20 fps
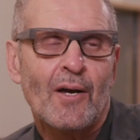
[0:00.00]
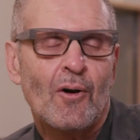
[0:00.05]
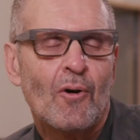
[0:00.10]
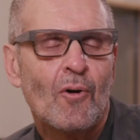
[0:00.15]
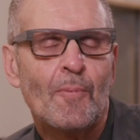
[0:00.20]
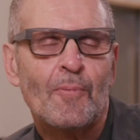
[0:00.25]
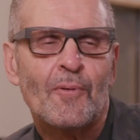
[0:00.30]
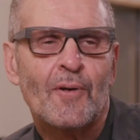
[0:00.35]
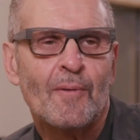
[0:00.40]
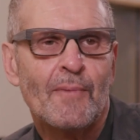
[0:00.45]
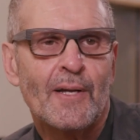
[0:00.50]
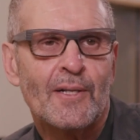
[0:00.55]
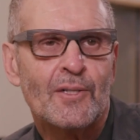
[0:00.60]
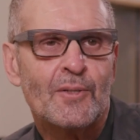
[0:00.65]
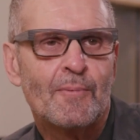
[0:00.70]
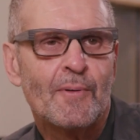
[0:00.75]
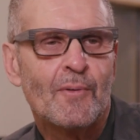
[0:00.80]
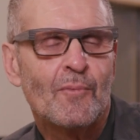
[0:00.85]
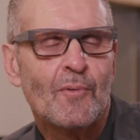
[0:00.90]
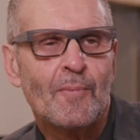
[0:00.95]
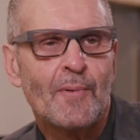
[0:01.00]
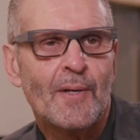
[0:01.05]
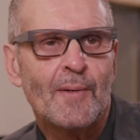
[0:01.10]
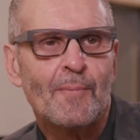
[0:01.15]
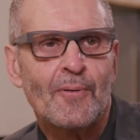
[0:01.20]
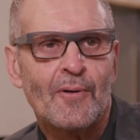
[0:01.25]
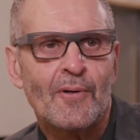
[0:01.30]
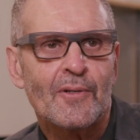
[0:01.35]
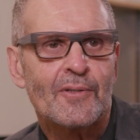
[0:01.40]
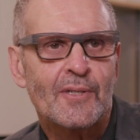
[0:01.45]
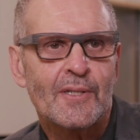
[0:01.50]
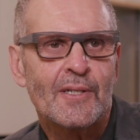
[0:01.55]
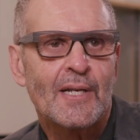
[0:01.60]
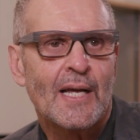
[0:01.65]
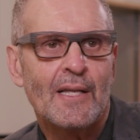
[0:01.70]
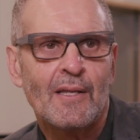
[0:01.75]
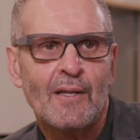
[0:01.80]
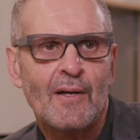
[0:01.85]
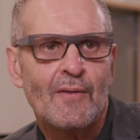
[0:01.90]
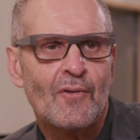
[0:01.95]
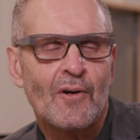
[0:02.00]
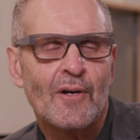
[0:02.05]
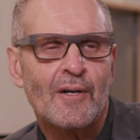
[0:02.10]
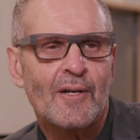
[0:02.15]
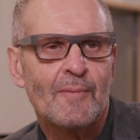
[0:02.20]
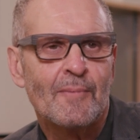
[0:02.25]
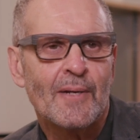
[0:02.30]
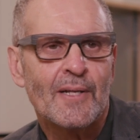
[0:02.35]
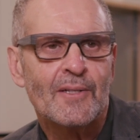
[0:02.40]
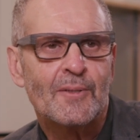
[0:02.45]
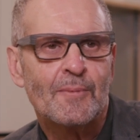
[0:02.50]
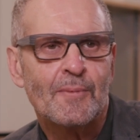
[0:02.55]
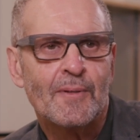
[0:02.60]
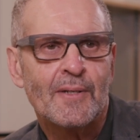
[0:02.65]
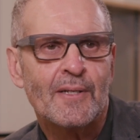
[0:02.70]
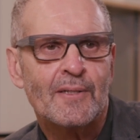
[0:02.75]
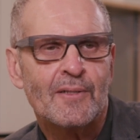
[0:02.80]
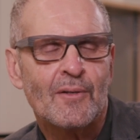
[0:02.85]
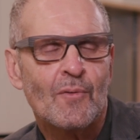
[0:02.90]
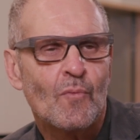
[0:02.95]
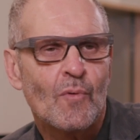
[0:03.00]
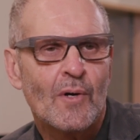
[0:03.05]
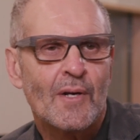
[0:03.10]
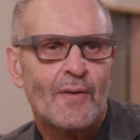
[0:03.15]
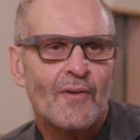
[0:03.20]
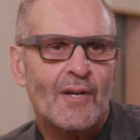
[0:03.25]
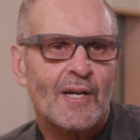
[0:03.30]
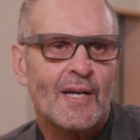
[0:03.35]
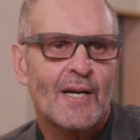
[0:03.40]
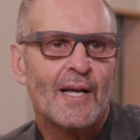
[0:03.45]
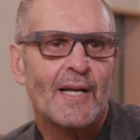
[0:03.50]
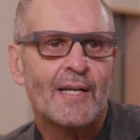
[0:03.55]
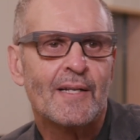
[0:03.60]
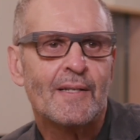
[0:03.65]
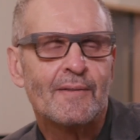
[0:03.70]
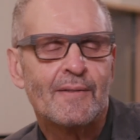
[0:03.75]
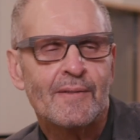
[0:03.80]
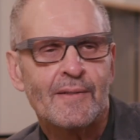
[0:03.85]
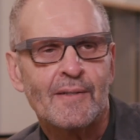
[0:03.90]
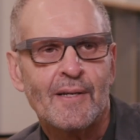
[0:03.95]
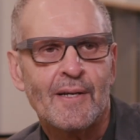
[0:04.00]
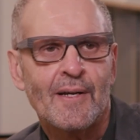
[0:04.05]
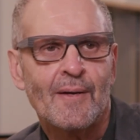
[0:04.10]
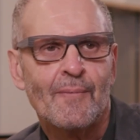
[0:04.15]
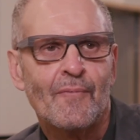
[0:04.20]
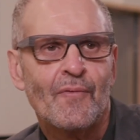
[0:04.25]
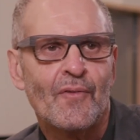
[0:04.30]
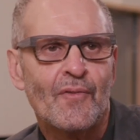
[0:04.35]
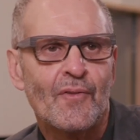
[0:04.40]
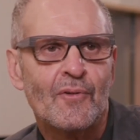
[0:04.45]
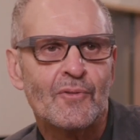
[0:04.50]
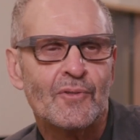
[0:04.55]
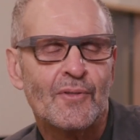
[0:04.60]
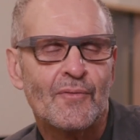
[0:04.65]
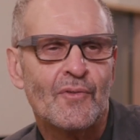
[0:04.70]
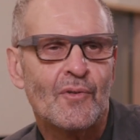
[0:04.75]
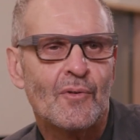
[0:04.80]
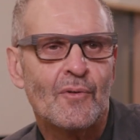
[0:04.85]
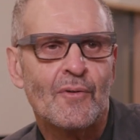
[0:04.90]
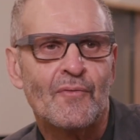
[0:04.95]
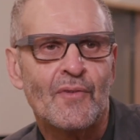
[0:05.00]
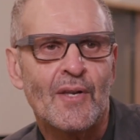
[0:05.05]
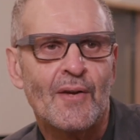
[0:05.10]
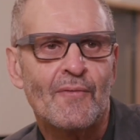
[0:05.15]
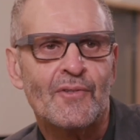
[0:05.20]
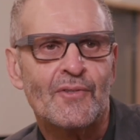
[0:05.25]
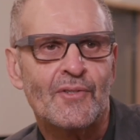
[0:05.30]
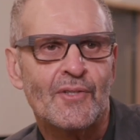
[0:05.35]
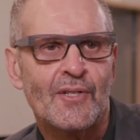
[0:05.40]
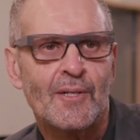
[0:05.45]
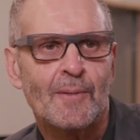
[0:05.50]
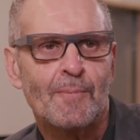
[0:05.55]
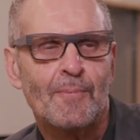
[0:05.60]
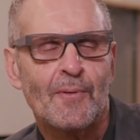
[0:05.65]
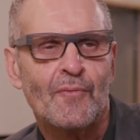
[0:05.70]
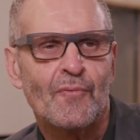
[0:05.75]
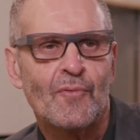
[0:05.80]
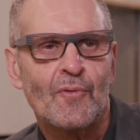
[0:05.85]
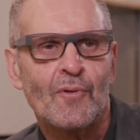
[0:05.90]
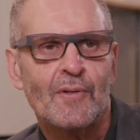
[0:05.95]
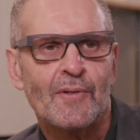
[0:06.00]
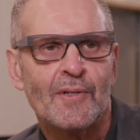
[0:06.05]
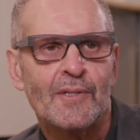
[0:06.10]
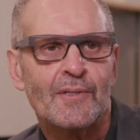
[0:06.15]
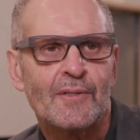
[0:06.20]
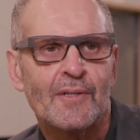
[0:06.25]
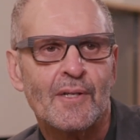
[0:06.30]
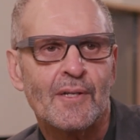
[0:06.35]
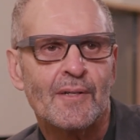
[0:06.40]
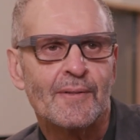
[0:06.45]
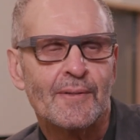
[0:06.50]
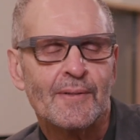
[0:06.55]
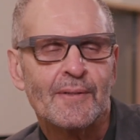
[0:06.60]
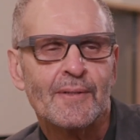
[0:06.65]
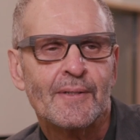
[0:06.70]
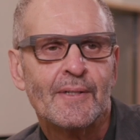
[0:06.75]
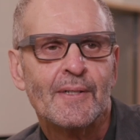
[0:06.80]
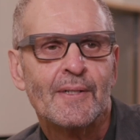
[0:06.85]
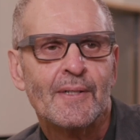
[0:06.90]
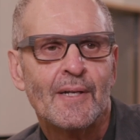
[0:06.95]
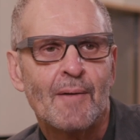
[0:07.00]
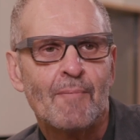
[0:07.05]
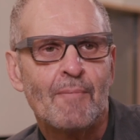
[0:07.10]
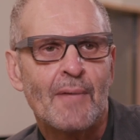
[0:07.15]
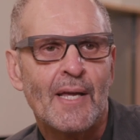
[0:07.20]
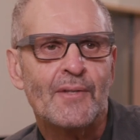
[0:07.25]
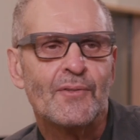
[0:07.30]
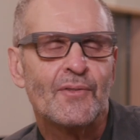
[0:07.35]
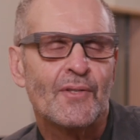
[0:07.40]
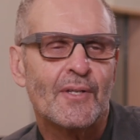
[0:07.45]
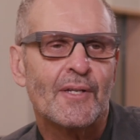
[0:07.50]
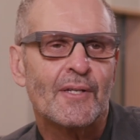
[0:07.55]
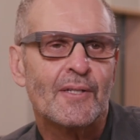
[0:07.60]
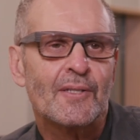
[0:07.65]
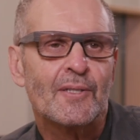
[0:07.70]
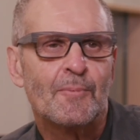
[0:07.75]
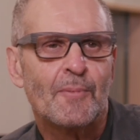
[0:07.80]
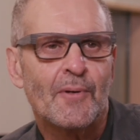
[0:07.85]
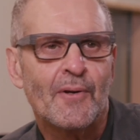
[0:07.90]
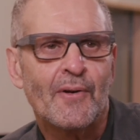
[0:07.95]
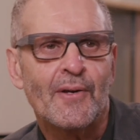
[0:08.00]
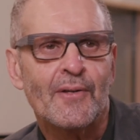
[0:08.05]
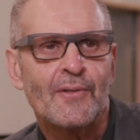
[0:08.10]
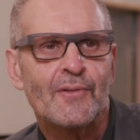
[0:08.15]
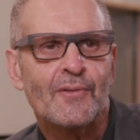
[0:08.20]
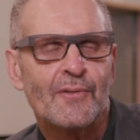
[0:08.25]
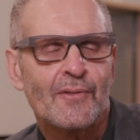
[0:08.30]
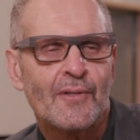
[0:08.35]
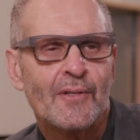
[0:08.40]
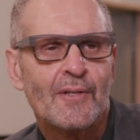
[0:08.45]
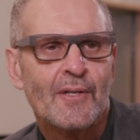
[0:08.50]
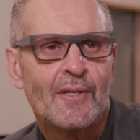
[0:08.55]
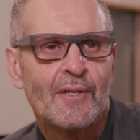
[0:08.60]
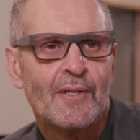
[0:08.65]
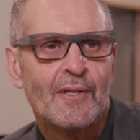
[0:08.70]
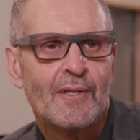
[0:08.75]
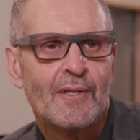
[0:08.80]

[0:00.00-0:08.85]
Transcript: I hope commencement will be in person. I love our commencement. It's a one of a kind. Um, for those of you who've never seen it before, it's an amazing experience.